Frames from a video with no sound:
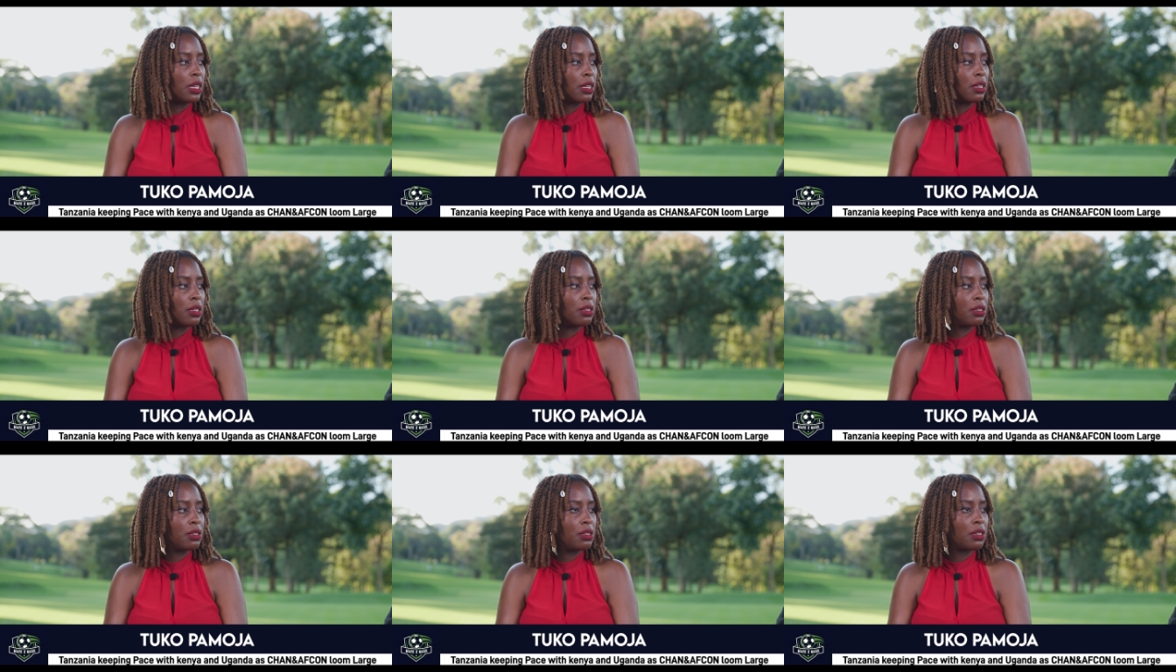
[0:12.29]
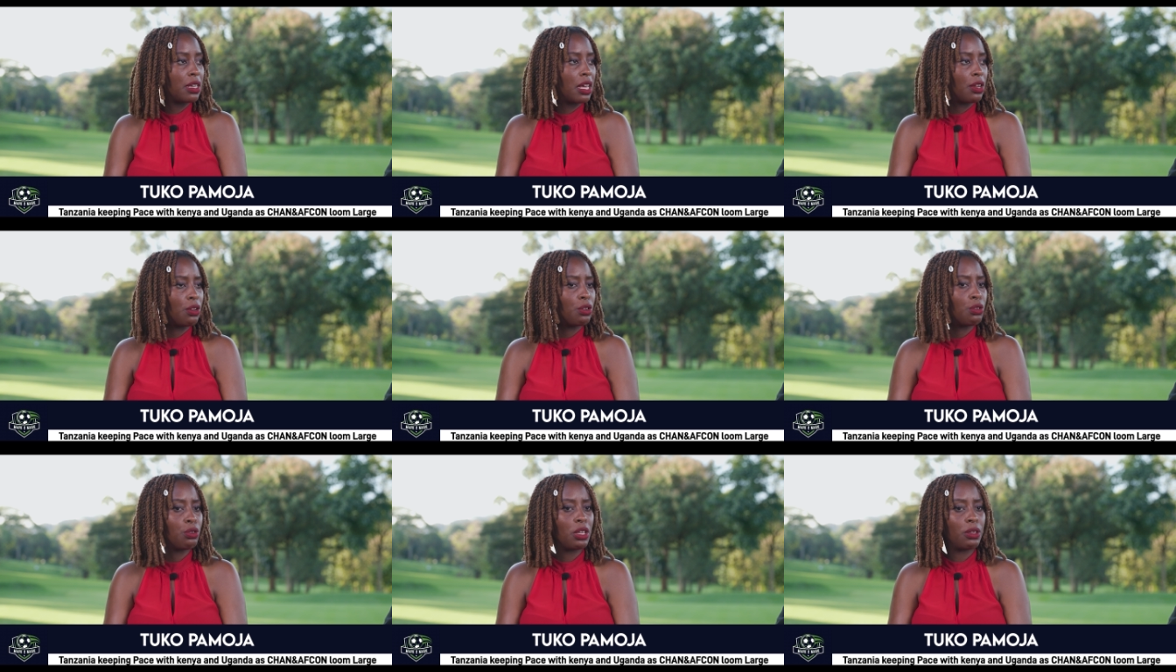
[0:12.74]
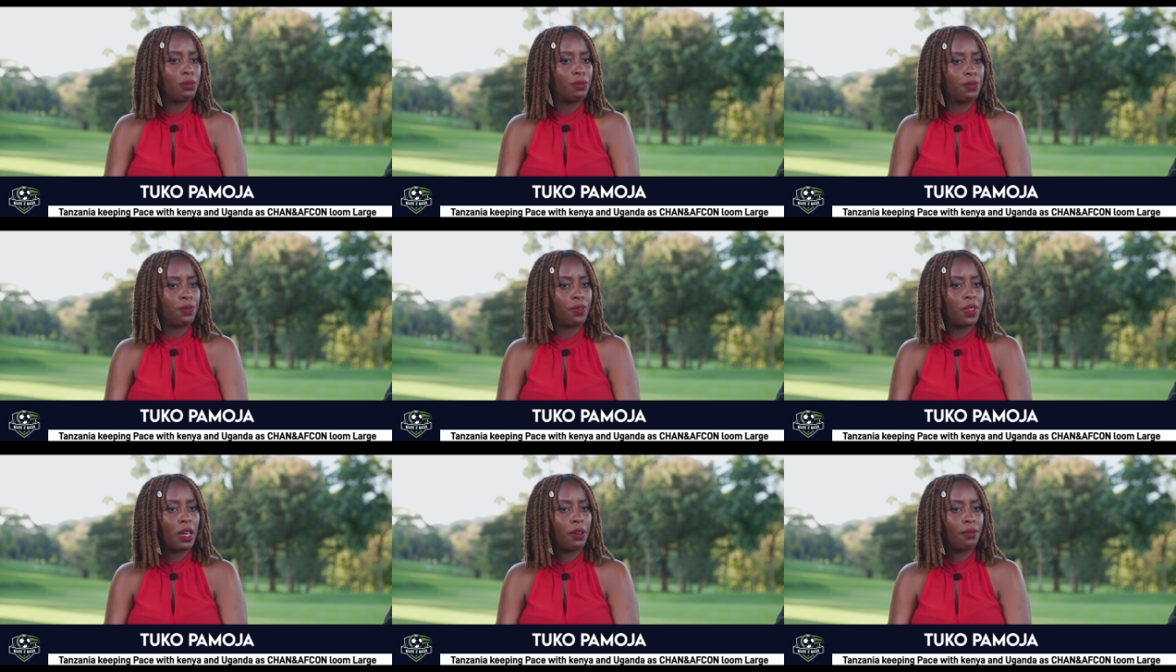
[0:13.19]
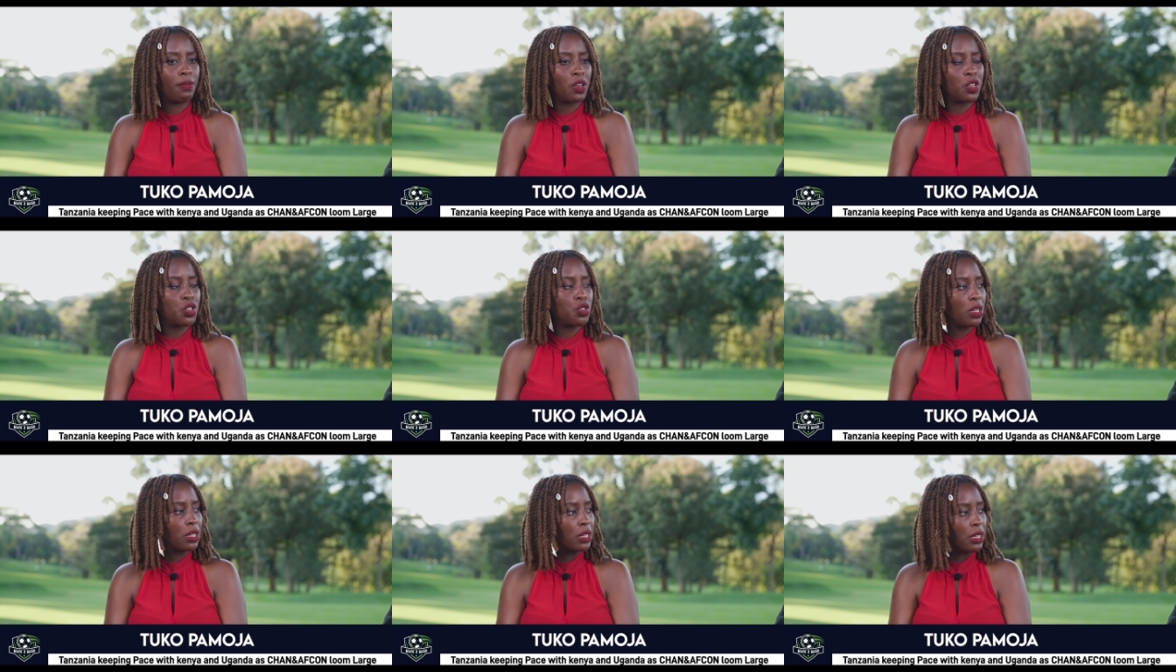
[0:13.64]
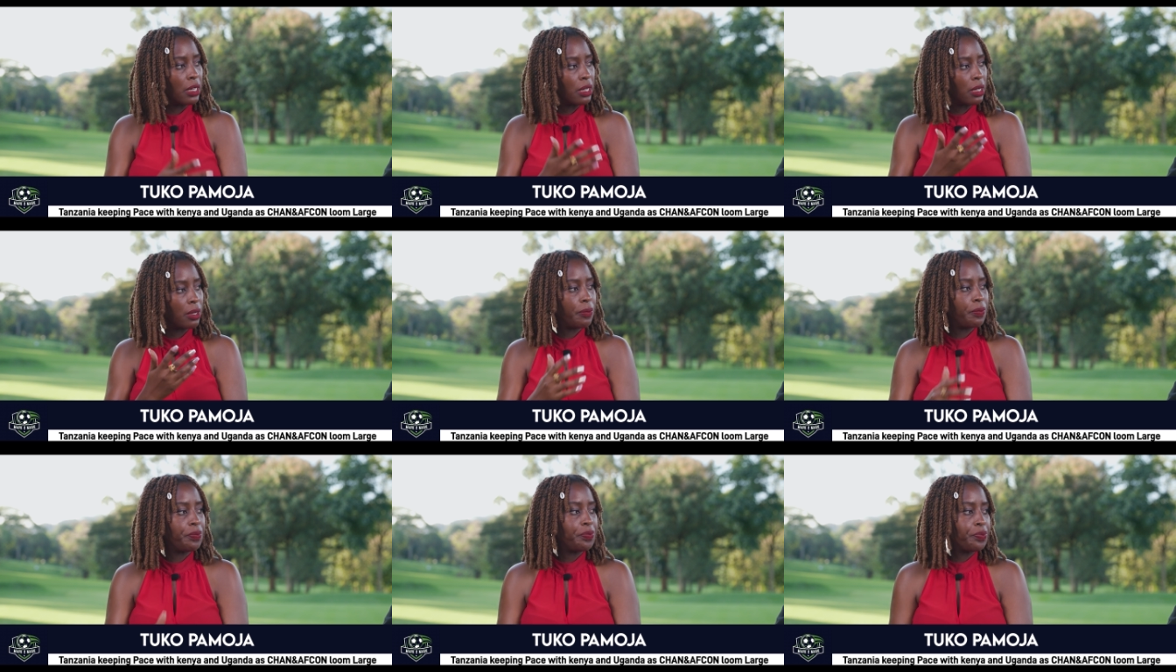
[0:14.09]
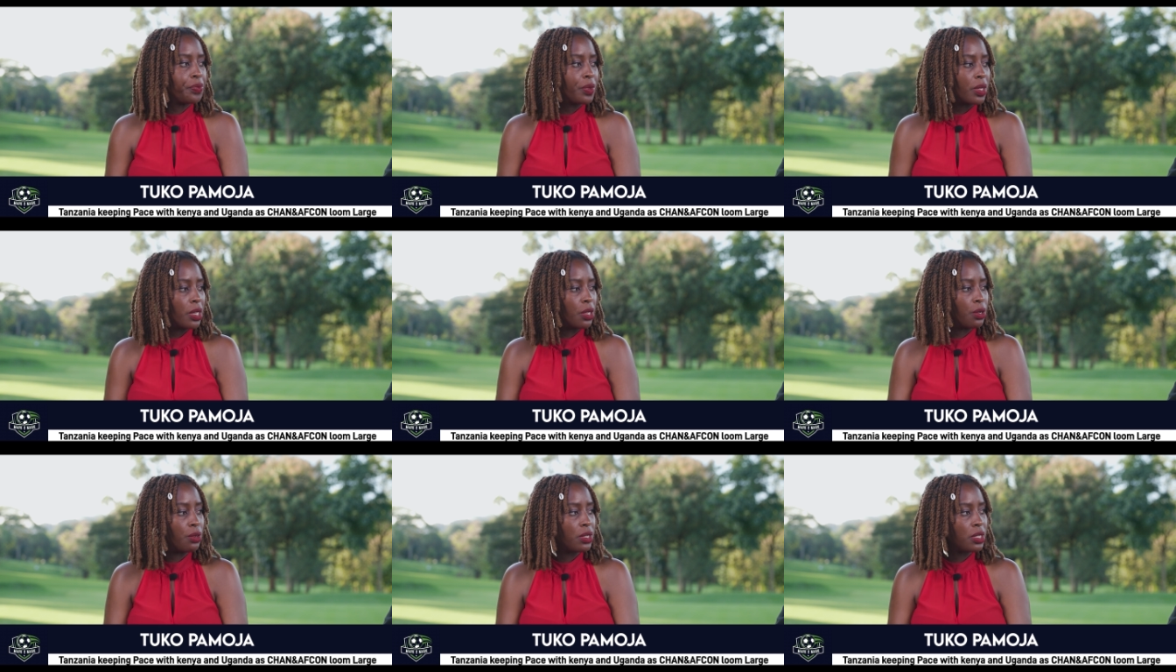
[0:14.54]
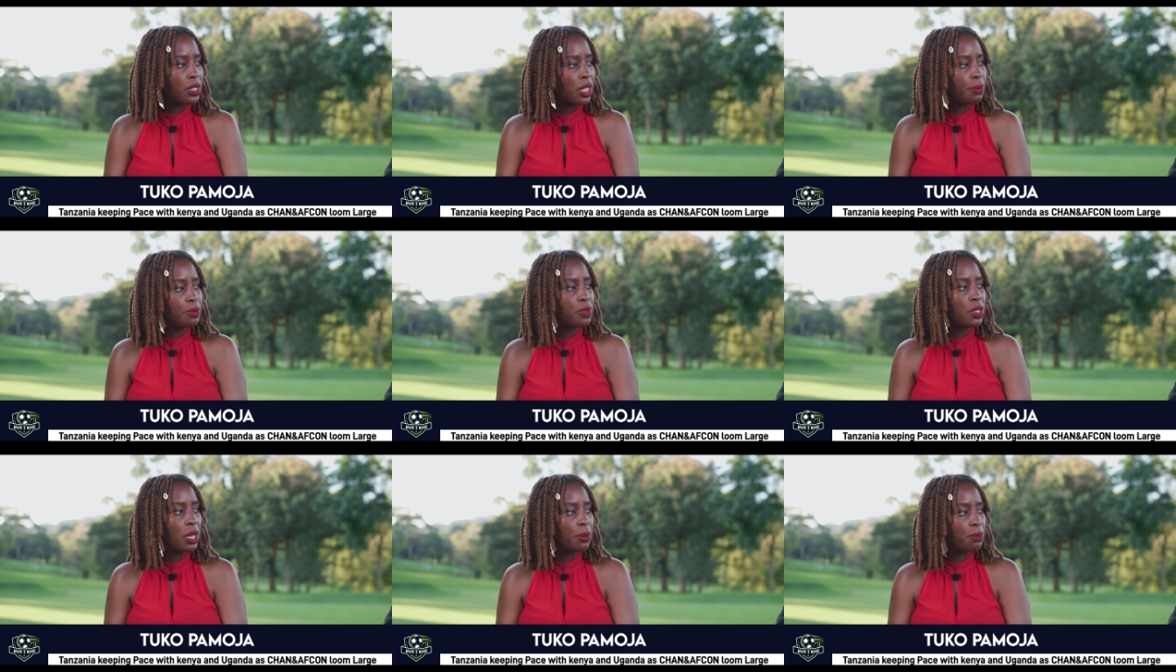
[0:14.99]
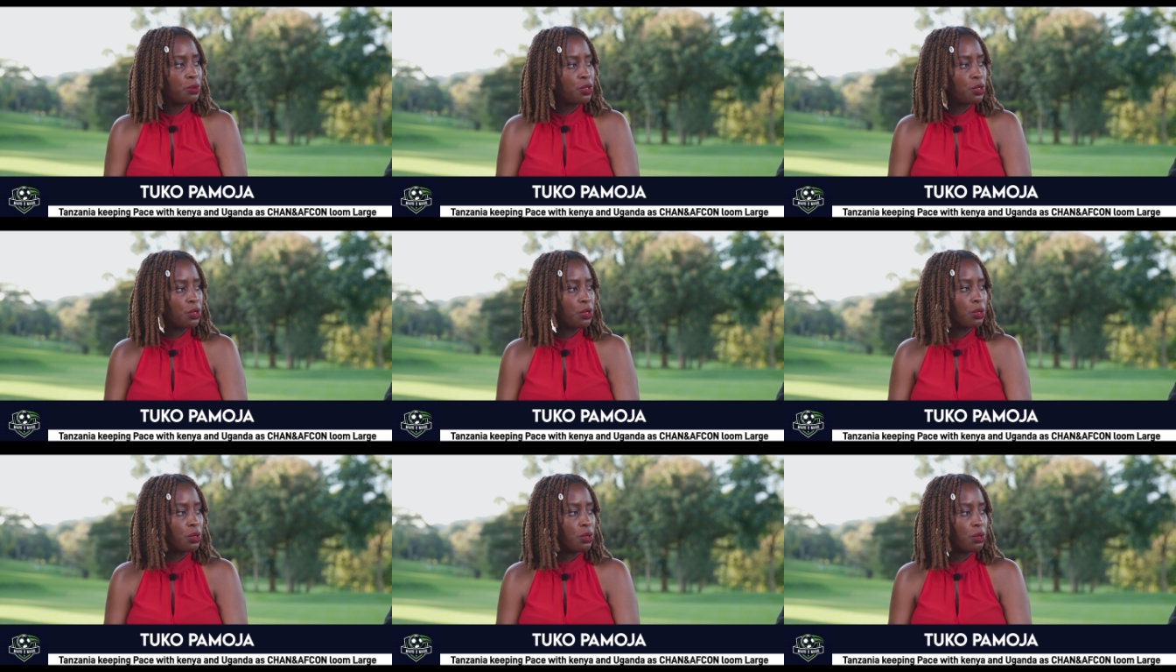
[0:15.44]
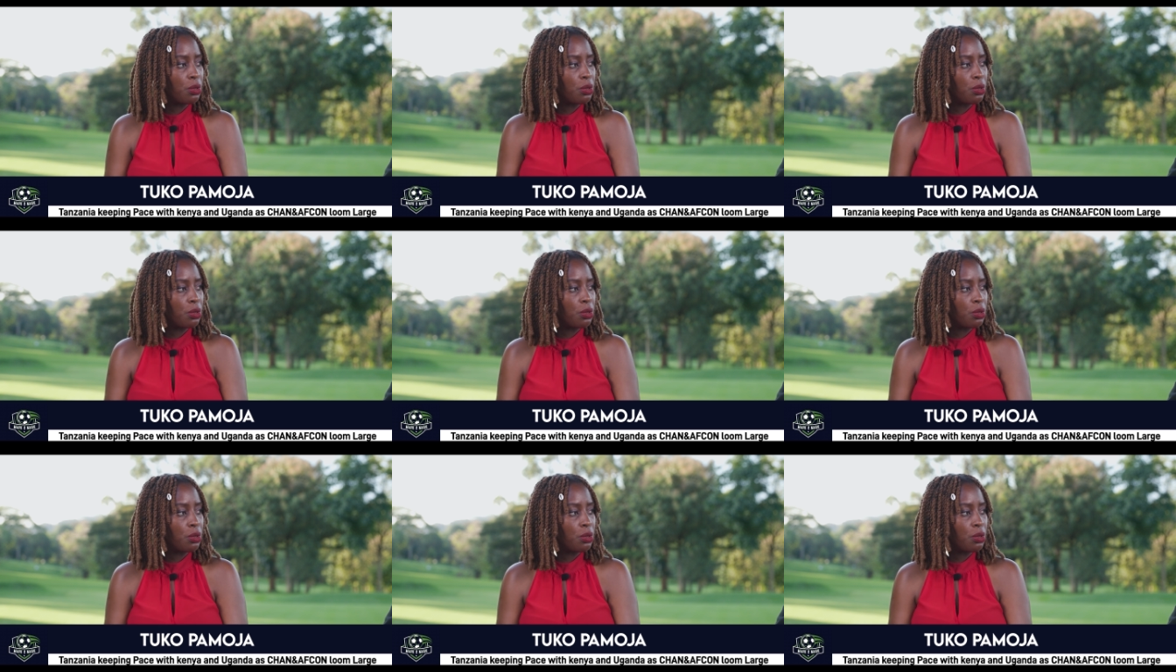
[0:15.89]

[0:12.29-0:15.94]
and I don't know if they have actually, stepped up to